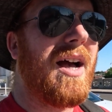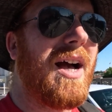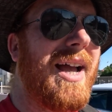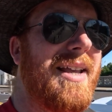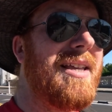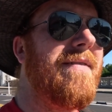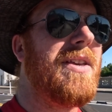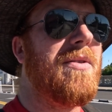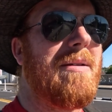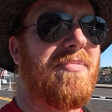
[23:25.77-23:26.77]
I can give
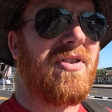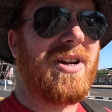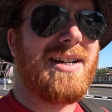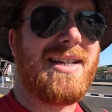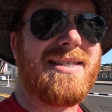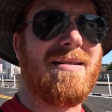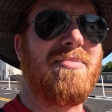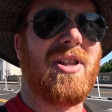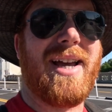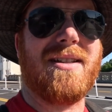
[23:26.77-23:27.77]
you a pretty
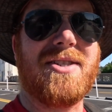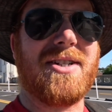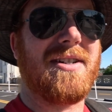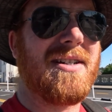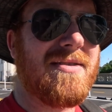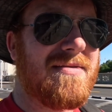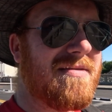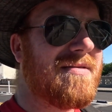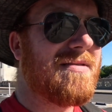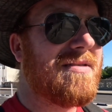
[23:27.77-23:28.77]
simple answer.
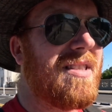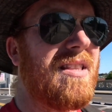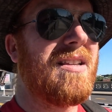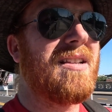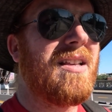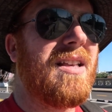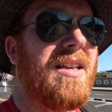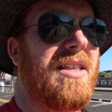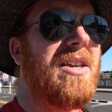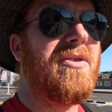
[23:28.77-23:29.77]

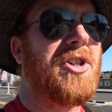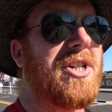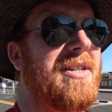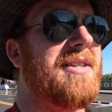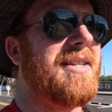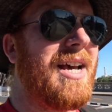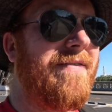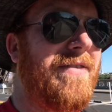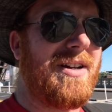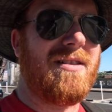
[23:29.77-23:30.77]
You should
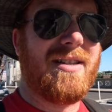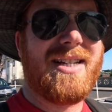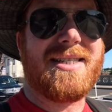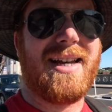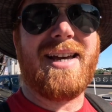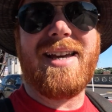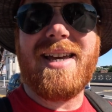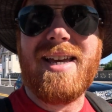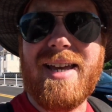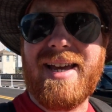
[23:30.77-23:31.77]
definitely
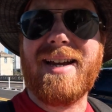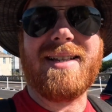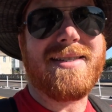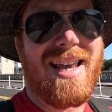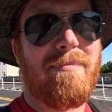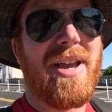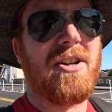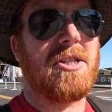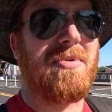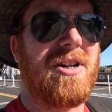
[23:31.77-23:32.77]
stay in St.
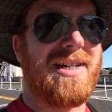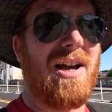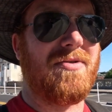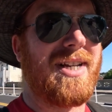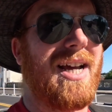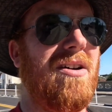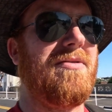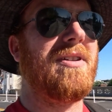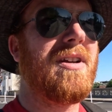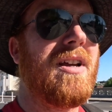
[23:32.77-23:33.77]
Petersburg
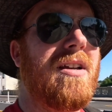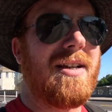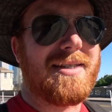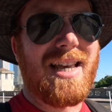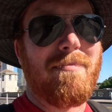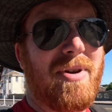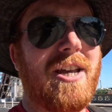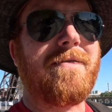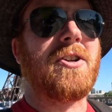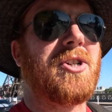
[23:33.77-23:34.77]
downtown. St.
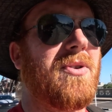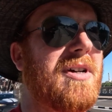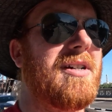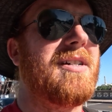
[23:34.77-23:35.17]
Pete for short.